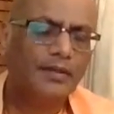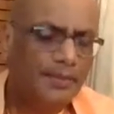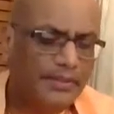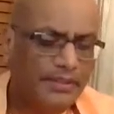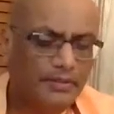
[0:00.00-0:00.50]

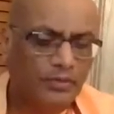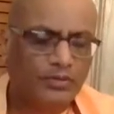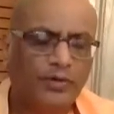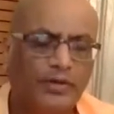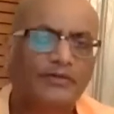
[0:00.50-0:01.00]
But in
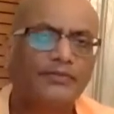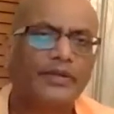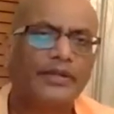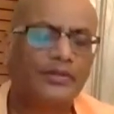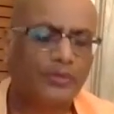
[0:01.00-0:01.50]

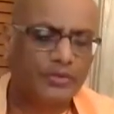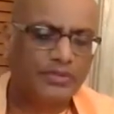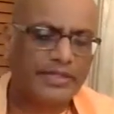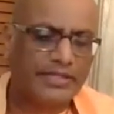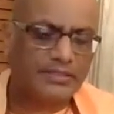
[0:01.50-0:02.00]
those
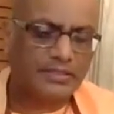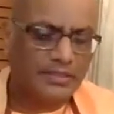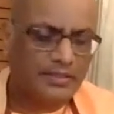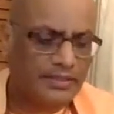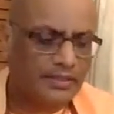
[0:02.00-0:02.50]
days,
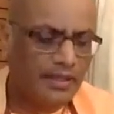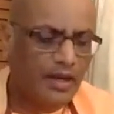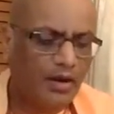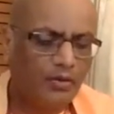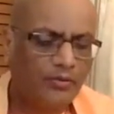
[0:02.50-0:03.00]
that
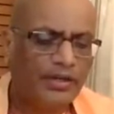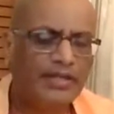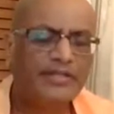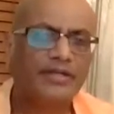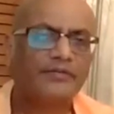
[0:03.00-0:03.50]
how
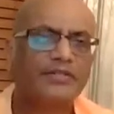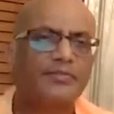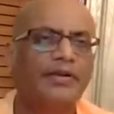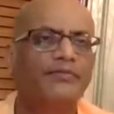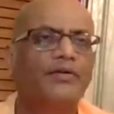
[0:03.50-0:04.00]
religion was
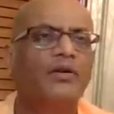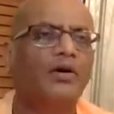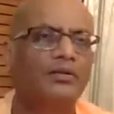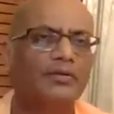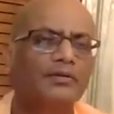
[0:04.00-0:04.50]
meant for
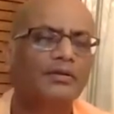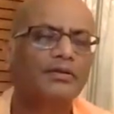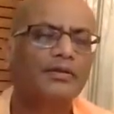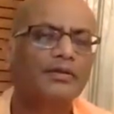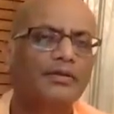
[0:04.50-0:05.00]
all.
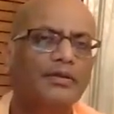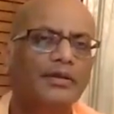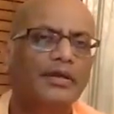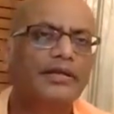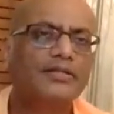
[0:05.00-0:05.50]

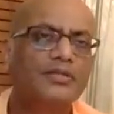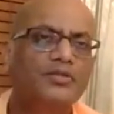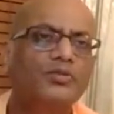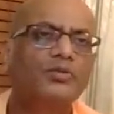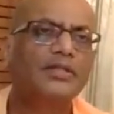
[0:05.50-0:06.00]
It is the
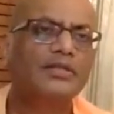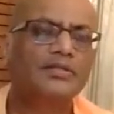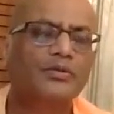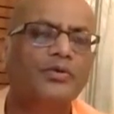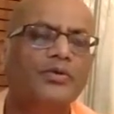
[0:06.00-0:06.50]
Suttas
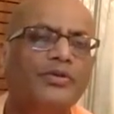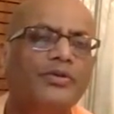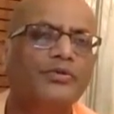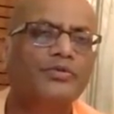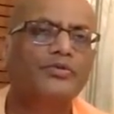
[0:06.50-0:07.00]
who
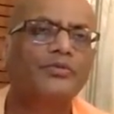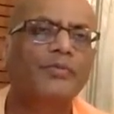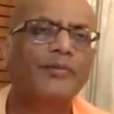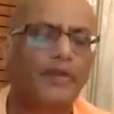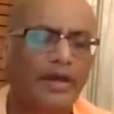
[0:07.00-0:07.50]
used to
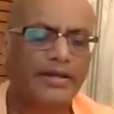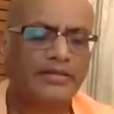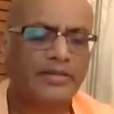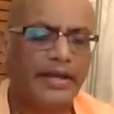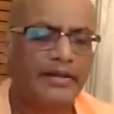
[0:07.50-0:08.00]
memorize
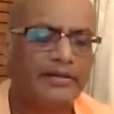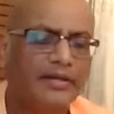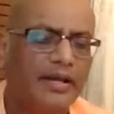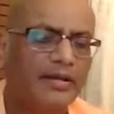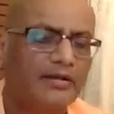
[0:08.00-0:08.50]
the
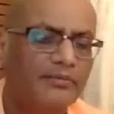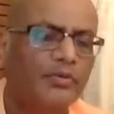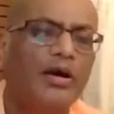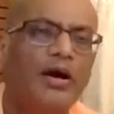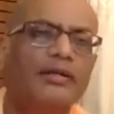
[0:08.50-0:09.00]
entire
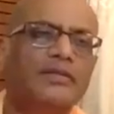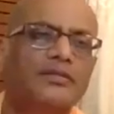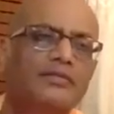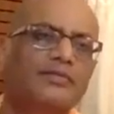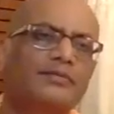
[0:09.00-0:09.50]

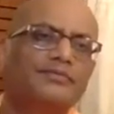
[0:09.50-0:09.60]
Puranas.